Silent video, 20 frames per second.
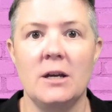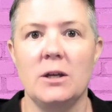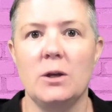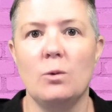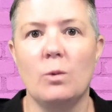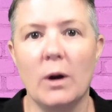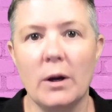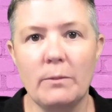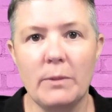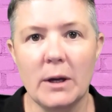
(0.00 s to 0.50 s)

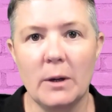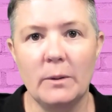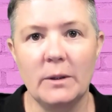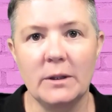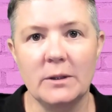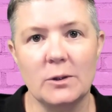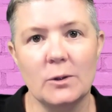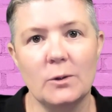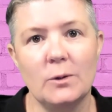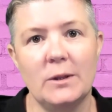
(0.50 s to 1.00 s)
You won't be able
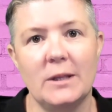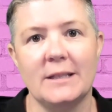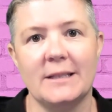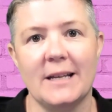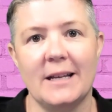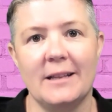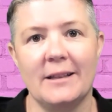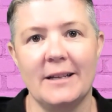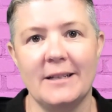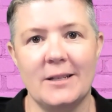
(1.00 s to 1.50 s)
to do this
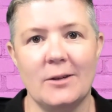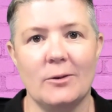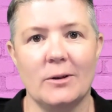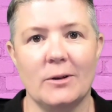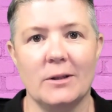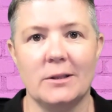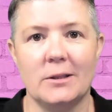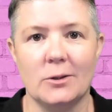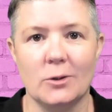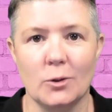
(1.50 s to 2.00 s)
unless you're
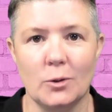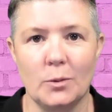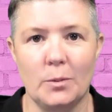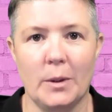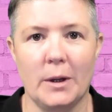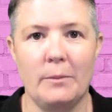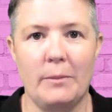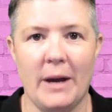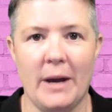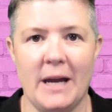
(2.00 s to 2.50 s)
a
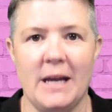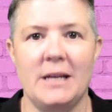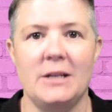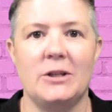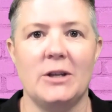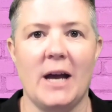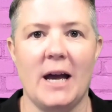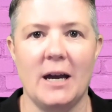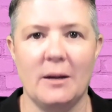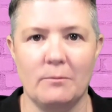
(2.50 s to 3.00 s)
super
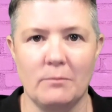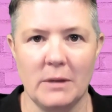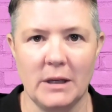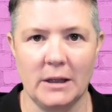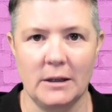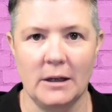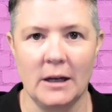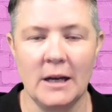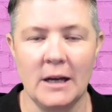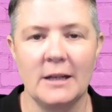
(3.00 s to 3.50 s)
page
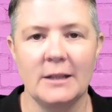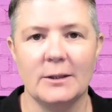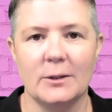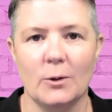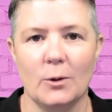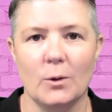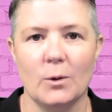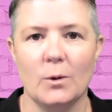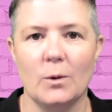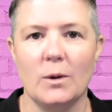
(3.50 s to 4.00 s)
admin.
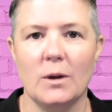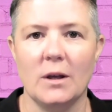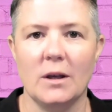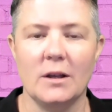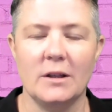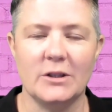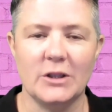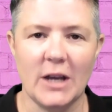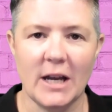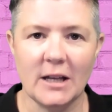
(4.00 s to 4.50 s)
So
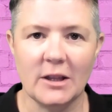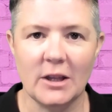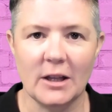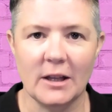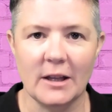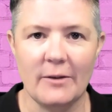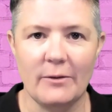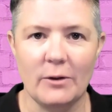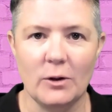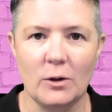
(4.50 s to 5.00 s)
check the
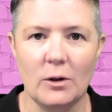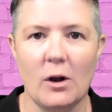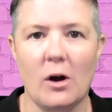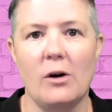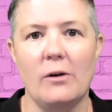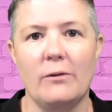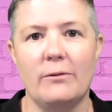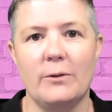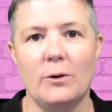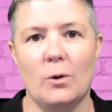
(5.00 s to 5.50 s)
level
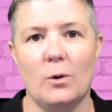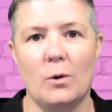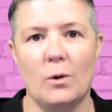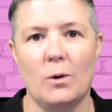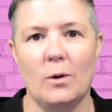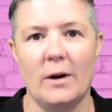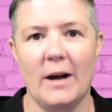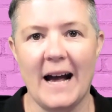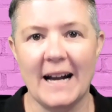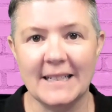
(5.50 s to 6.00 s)
of
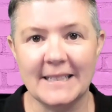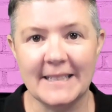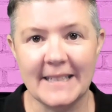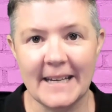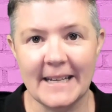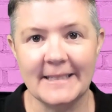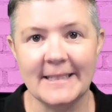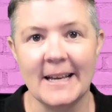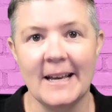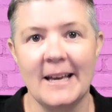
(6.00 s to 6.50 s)
your
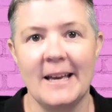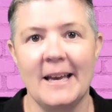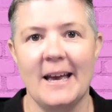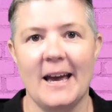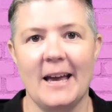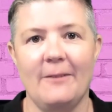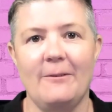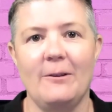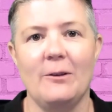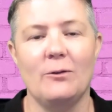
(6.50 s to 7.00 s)
access.
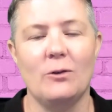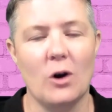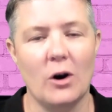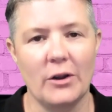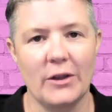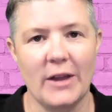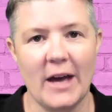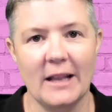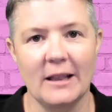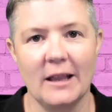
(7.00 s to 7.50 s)
And if you've
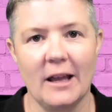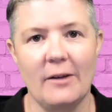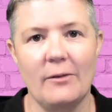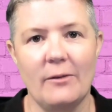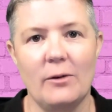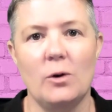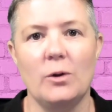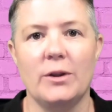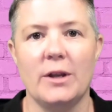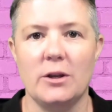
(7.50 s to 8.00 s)
got that
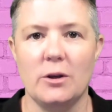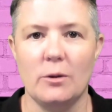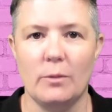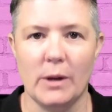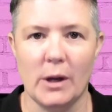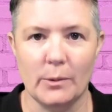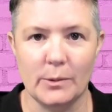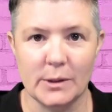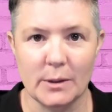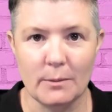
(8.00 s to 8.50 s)
level, then you'll be
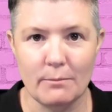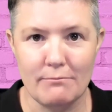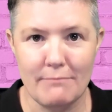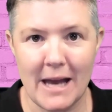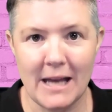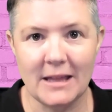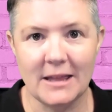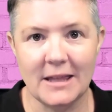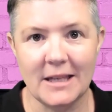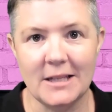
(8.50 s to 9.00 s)
able to
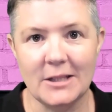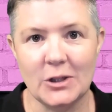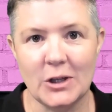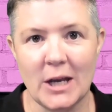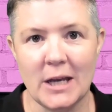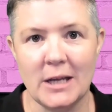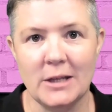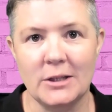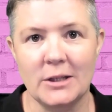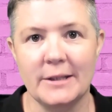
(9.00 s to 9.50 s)
make these
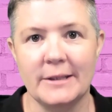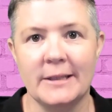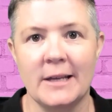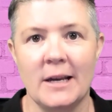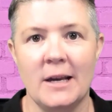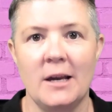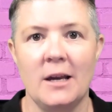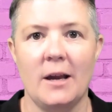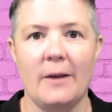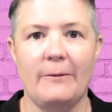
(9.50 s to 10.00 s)
changes.
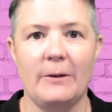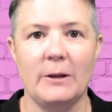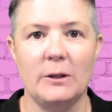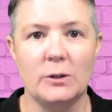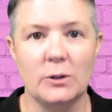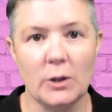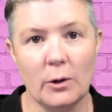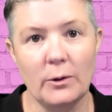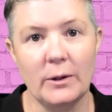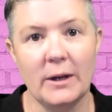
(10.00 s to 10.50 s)
If you
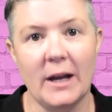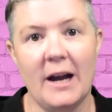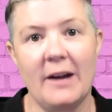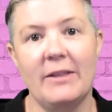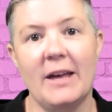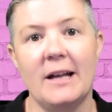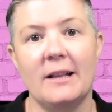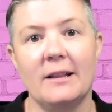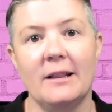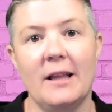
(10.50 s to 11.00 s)
don't have
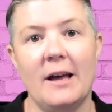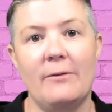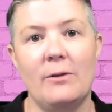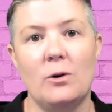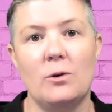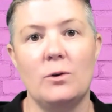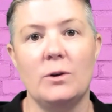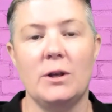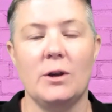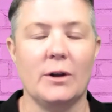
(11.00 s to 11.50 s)
that
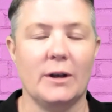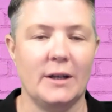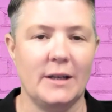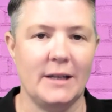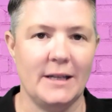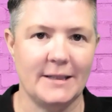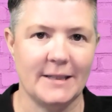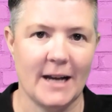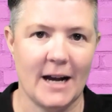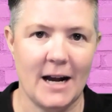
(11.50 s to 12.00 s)
level, you're going to
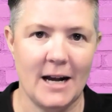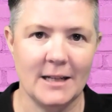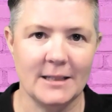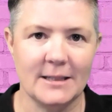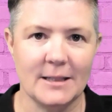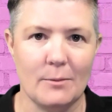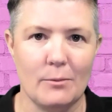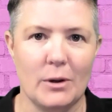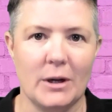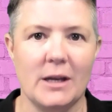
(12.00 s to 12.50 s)
need to
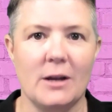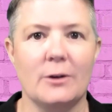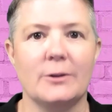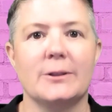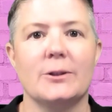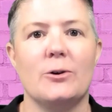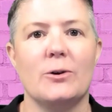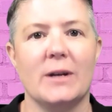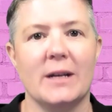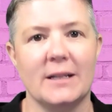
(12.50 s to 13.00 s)
ask somebody
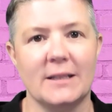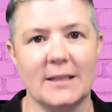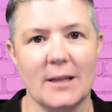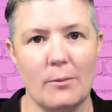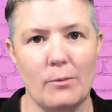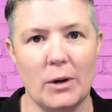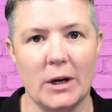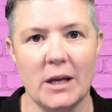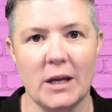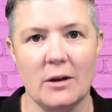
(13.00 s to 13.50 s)
else or get
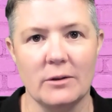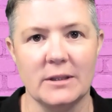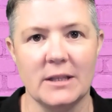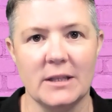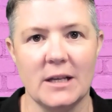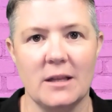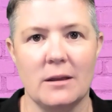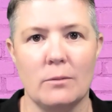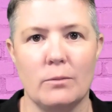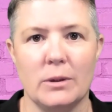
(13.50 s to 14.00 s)
somebody else
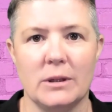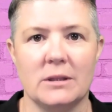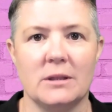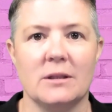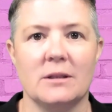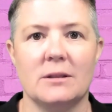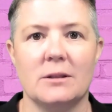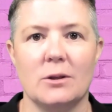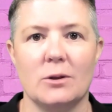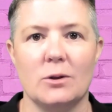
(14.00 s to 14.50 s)
in the
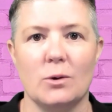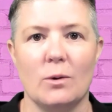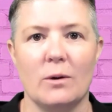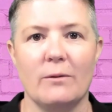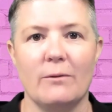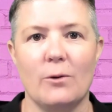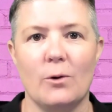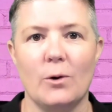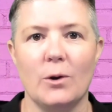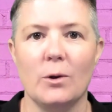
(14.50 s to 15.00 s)
business to do
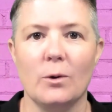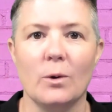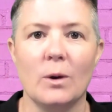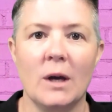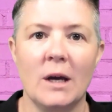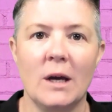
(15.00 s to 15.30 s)
it for you.